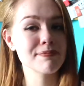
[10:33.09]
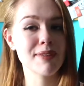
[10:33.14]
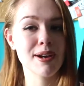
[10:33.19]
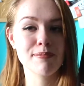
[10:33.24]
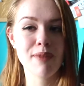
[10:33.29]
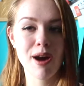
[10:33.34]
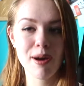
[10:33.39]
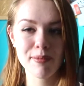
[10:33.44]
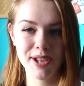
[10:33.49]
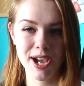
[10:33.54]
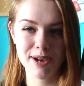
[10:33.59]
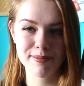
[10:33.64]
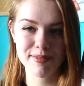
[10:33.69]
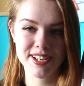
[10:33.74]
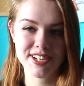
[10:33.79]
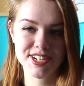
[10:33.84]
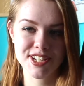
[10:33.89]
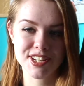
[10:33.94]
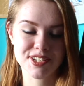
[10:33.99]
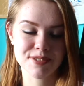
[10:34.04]
My mom got
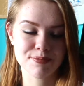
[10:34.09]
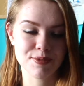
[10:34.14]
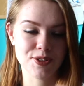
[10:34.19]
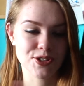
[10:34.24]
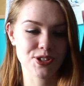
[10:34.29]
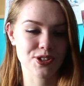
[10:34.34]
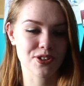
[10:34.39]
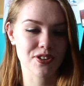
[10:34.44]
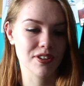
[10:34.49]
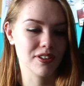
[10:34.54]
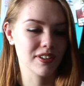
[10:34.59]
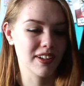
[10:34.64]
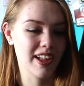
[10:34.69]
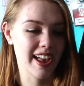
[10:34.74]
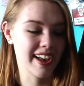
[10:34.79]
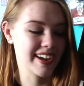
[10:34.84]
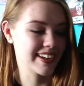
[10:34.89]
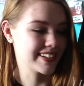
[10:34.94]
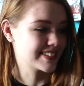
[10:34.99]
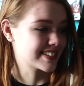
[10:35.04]
me into this musical
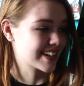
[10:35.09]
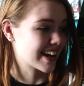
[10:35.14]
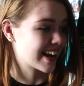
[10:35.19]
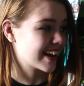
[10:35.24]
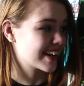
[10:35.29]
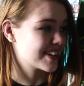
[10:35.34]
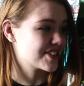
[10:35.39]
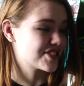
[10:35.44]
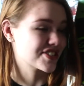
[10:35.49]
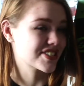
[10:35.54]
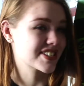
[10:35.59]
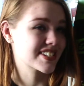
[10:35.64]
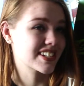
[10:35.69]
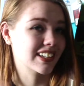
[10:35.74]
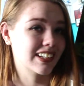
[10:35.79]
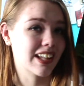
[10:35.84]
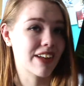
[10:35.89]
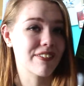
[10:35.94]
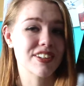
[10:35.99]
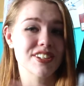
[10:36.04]
and I just
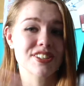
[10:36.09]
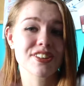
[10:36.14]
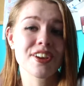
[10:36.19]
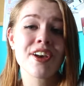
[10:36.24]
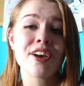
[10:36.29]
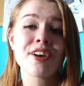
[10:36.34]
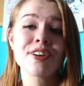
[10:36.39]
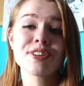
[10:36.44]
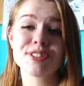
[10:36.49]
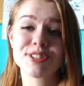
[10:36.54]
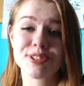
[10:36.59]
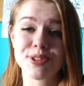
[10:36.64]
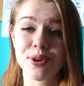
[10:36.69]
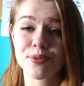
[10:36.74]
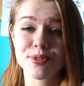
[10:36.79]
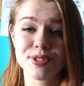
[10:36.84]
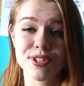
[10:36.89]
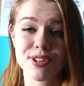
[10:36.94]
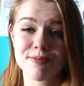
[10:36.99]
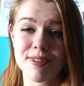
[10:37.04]
love it
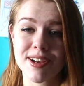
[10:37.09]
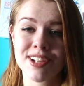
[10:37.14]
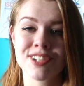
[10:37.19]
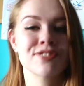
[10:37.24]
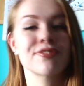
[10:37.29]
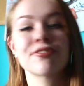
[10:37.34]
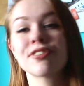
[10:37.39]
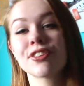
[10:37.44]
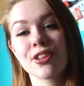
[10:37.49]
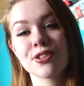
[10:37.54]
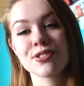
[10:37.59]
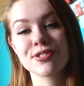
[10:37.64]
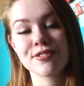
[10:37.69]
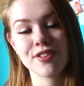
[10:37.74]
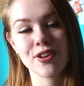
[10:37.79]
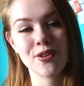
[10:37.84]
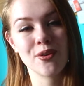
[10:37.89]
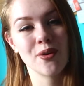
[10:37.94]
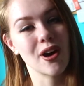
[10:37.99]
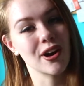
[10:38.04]
so much. For those of
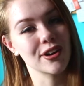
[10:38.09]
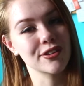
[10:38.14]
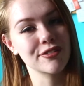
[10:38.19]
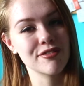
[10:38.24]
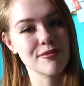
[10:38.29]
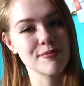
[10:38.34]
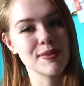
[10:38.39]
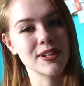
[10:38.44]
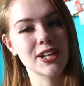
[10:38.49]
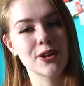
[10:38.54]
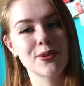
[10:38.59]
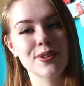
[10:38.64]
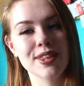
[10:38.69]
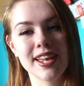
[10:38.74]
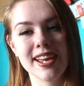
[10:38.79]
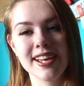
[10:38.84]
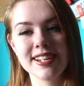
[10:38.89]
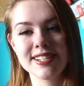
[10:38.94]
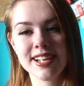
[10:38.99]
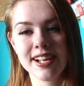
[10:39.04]
you who aren't familiar with
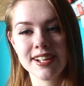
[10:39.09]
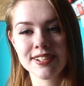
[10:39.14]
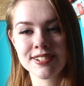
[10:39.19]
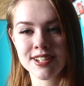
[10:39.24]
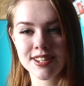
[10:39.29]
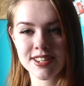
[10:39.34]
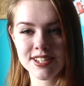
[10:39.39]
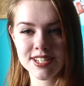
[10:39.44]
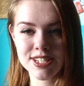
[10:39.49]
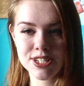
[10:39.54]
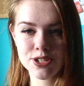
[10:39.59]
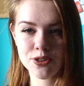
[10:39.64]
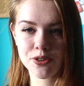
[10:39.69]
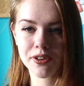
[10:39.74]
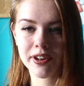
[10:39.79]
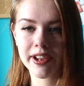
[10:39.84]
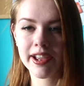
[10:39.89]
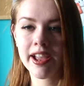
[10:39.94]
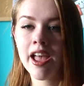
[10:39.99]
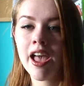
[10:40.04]
it, it tells the
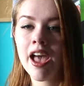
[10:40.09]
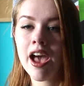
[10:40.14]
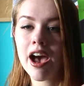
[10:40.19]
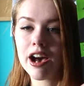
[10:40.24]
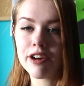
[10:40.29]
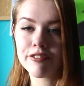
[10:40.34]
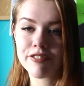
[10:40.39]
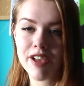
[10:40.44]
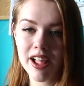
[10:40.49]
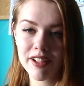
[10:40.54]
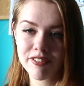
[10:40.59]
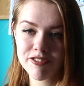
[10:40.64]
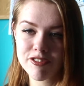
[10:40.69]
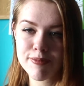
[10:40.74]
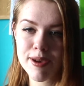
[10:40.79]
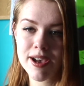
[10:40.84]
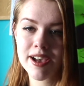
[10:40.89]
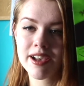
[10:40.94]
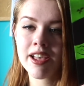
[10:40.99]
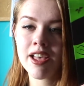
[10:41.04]
story of
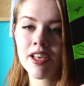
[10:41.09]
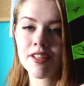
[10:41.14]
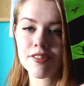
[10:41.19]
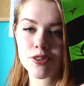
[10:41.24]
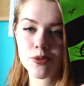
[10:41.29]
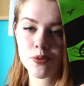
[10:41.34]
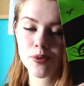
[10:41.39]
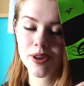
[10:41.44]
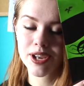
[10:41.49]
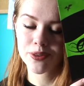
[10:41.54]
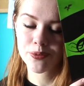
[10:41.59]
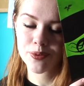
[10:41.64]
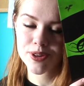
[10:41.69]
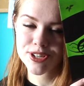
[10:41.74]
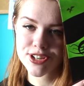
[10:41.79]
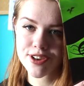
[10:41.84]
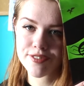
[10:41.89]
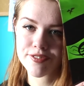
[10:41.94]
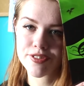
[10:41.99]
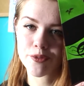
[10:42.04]
Elphaba, the Wicked
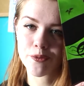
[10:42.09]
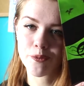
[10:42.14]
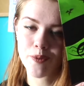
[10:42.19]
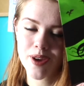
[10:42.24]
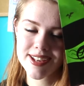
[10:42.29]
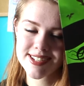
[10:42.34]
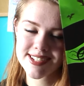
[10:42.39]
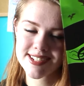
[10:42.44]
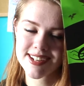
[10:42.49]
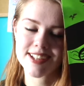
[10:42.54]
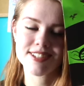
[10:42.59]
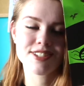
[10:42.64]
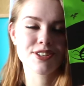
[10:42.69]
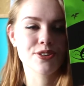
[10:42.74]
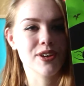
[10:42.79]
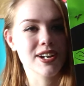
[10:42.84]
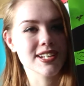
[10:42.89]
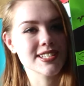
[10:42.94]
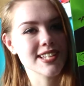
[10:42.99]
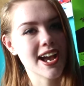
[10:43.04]
Witch of the West, as
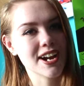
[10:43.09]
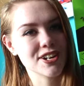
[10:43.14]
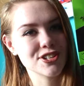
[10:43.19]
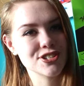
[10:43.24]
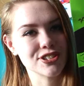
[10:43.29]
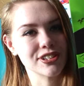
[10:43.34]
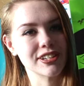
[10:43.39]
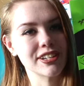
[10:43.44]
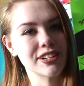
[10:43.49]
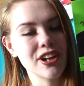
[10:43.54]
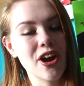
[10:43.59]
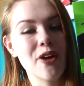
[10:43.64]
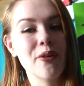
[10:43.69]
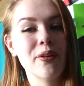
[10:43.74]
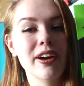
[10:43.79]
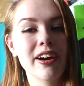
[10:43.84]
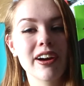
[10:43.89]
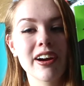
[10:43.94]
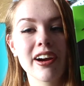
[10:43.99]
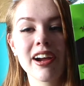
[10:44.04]
you guys actually know
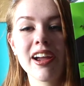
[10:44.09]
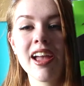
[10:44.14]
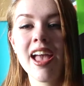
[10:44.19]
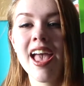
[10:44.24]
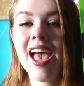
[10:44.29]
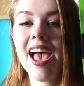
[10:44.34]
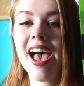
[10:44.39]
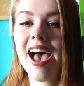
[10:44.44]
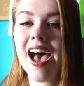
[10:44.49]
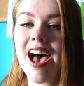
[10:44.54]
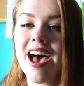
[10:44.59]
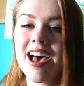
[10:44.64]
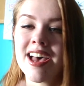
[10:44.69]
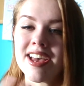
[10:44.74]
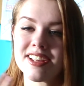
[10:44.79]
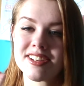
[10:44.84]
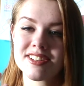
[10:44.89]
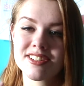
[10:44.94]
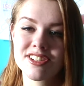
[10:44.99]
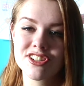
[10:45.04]
her,
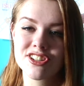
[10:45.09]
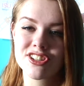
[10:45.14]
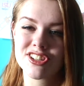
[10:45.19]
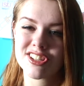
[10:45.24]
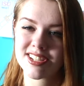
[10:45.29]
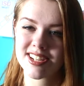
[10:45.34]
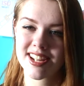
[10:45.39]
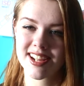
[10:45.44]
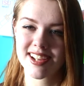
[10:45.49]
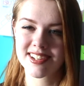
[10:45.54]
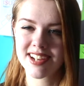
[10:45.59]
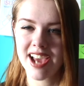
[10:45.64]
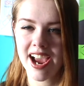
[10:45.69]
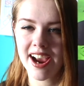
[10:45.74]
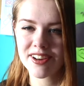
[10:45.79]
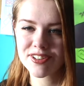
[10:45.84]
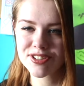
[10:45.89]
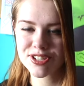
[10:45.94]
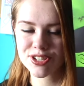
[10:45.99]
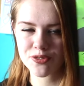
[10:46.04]
and just the
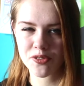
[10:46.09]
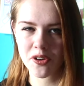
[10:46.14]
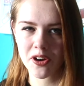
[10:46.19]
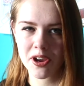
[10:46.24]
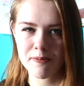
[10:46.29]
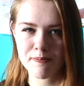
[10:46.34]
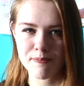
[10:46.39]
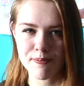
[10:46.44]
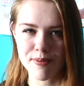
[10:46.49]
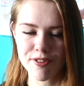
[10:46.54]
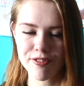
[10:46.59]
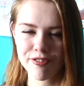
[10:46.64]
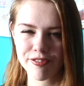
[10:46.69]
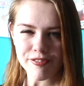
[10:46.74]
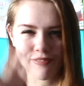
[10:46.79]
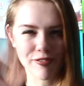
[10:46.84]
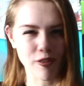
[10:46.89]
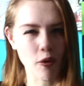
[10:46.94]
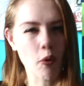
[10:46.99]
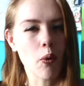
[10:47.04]
entire story
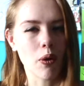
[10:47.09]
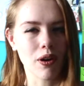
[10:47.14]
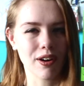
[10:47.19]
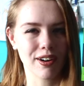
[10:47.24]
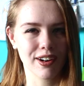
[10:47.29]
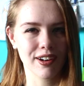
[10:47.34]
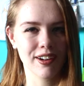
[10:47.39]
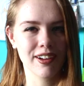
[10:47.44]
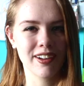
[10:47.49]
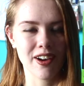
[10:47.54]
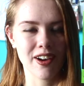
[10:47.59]
before